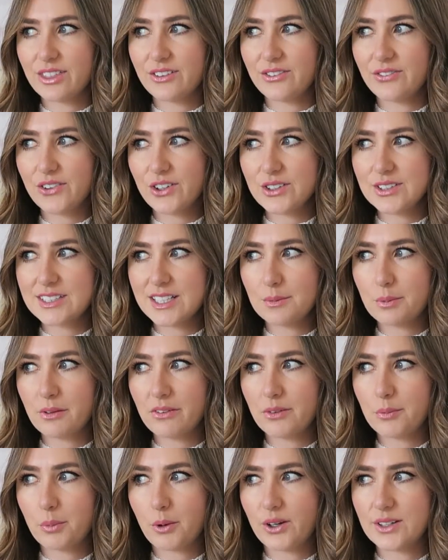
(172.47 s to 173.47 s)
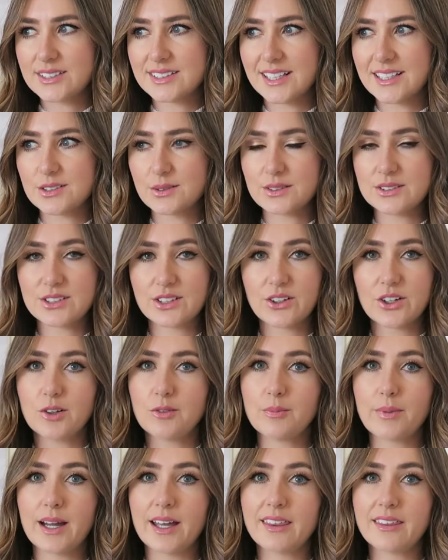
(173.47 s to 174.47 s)
the first step of the process was to go
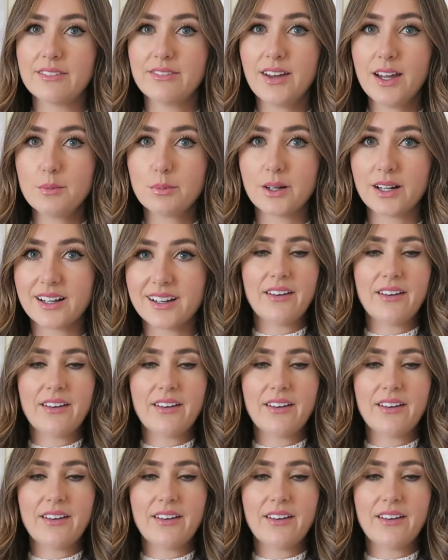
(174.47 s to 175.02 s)
and buy the fabric.